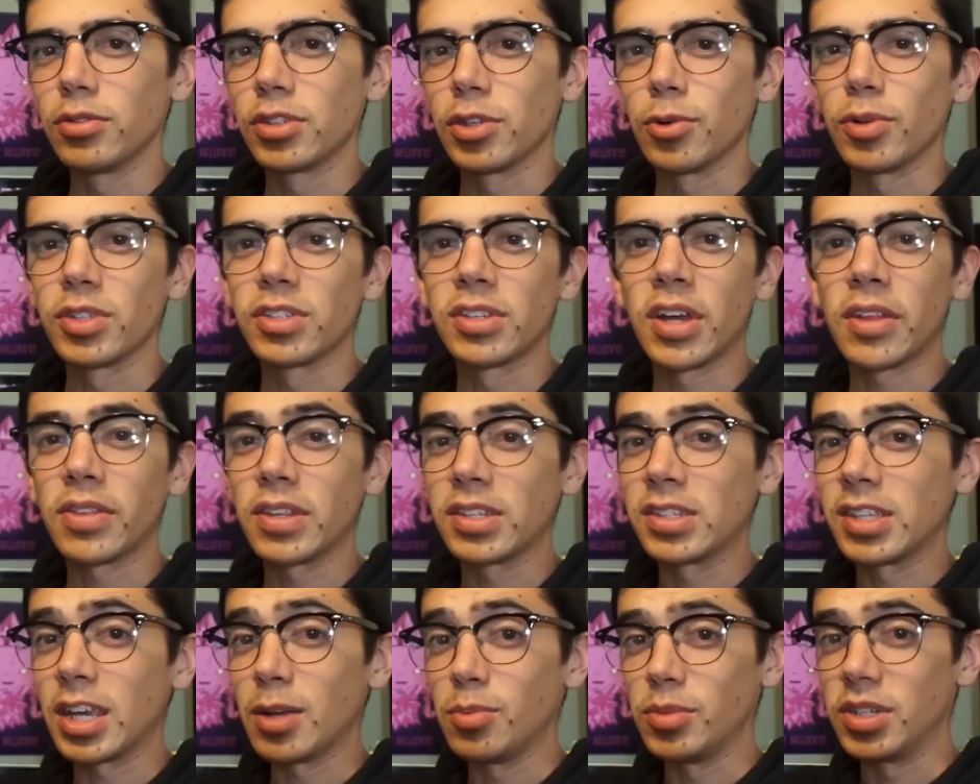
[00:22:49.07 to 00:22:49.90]
so it's not the
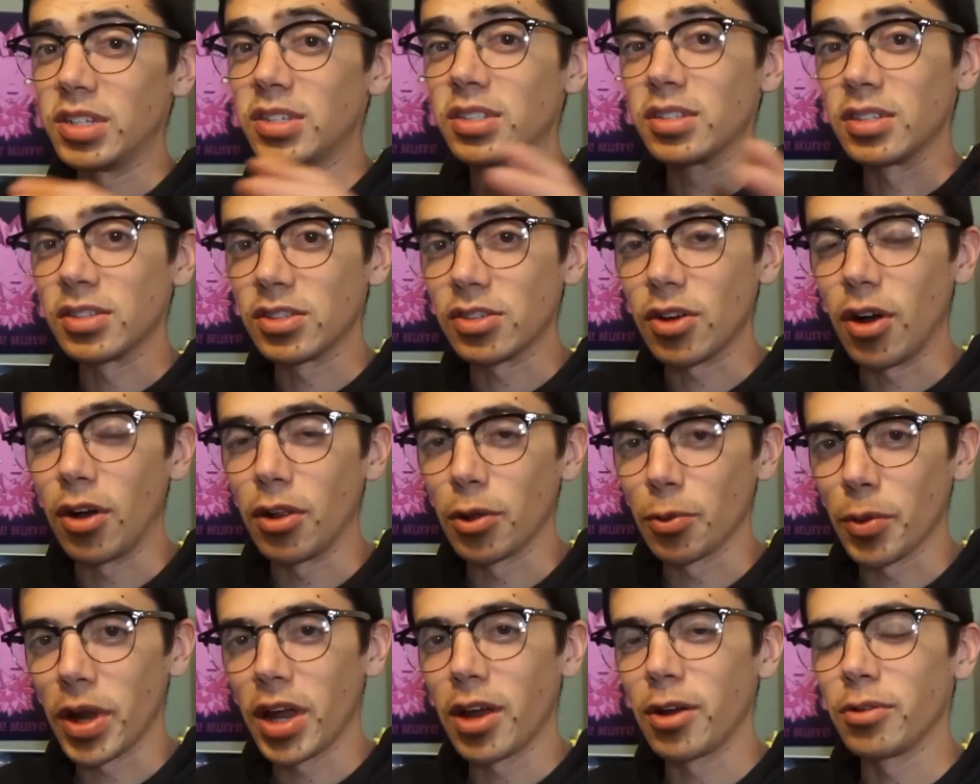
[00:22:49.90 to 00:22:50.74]
same distance
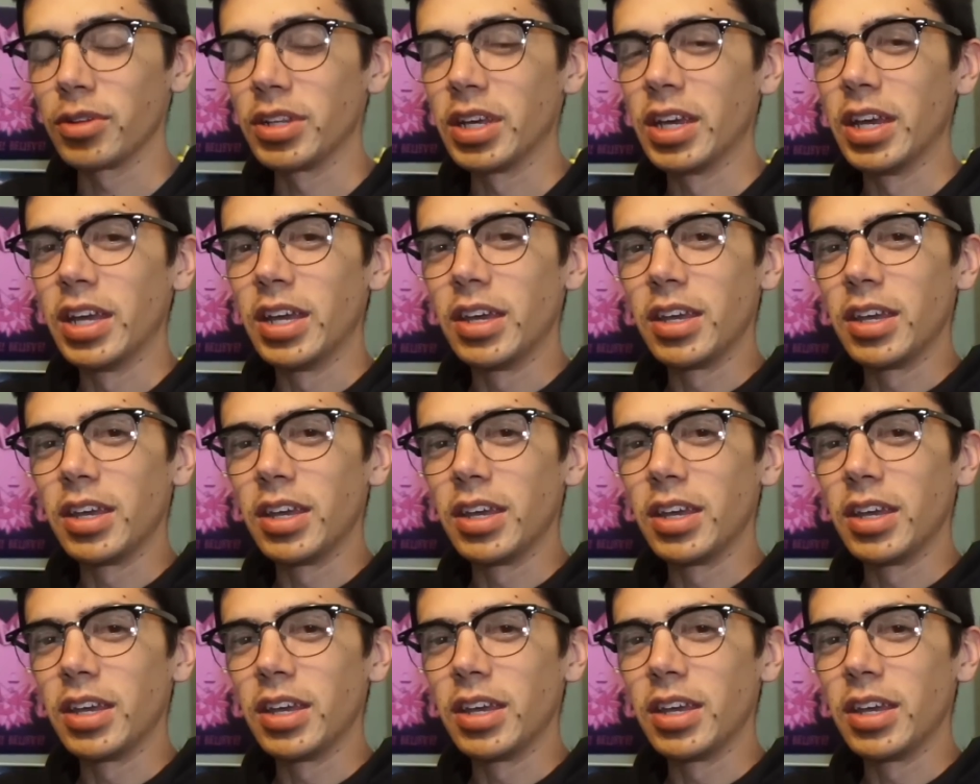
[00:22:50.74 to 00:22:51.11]
all around.